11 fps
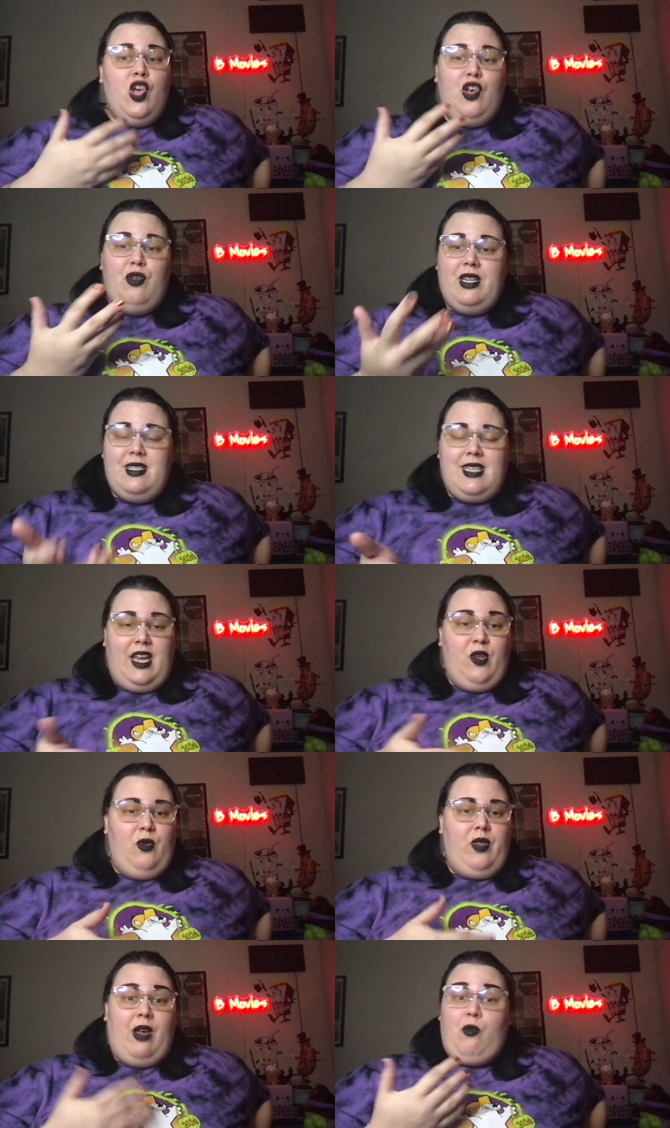who didn't say
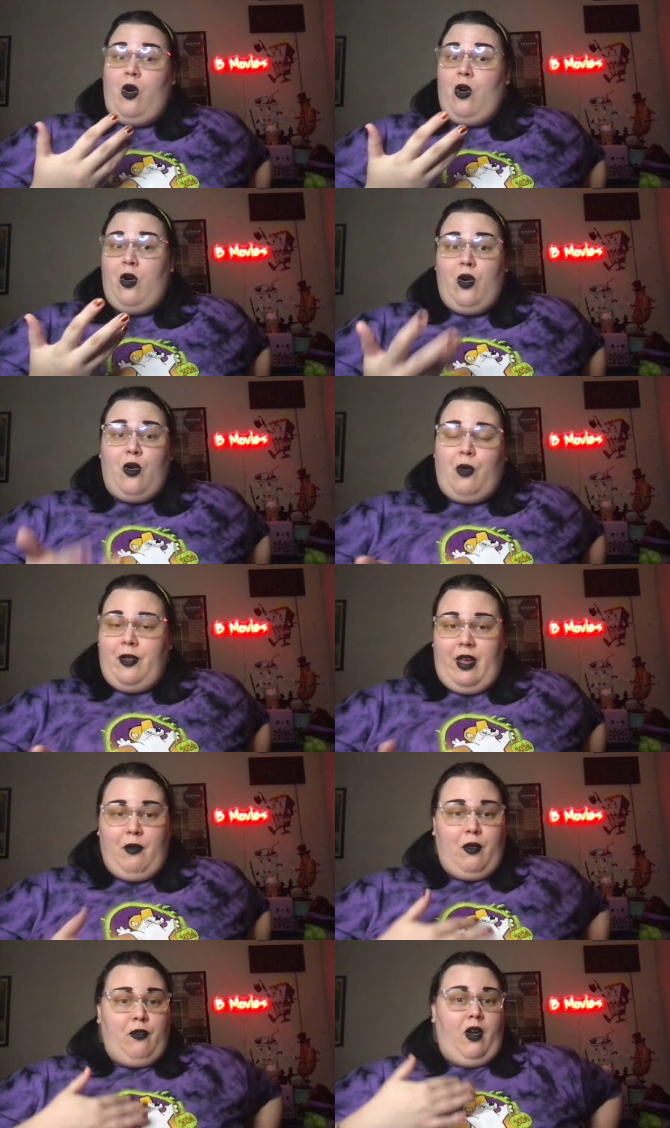who they were or where they
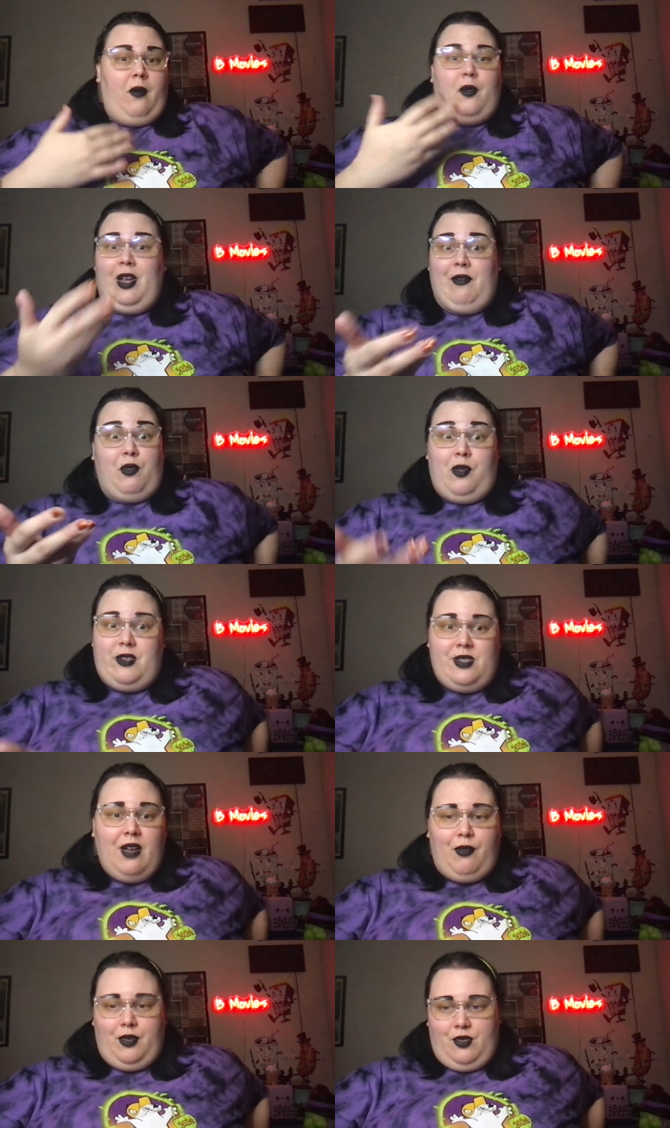were from or even where the
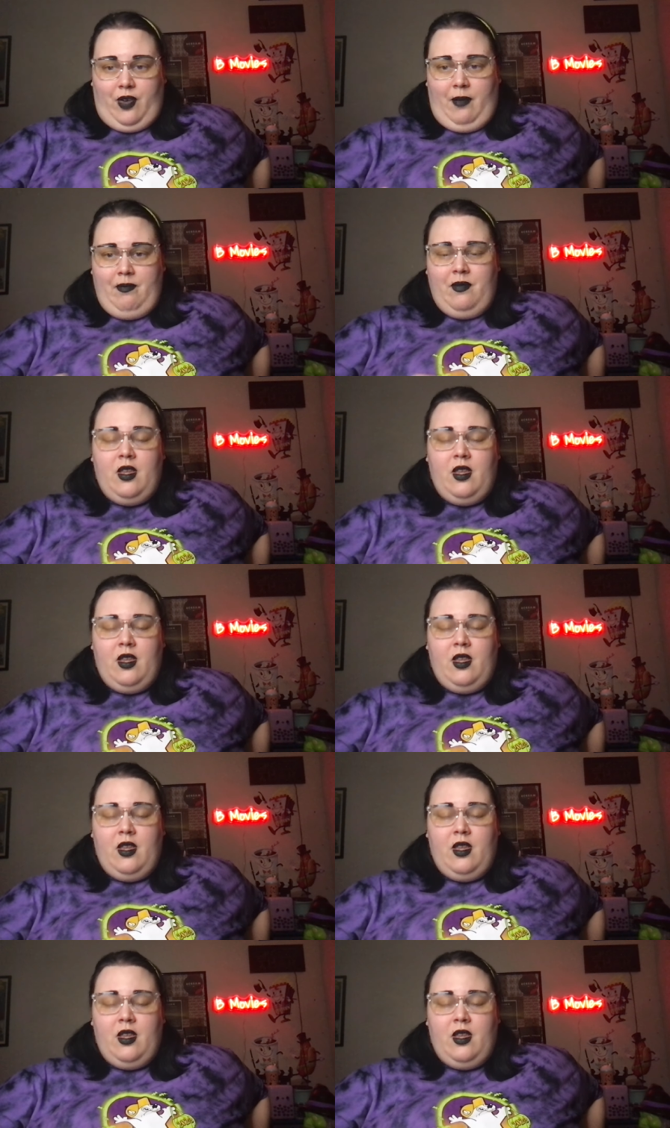stuff was from.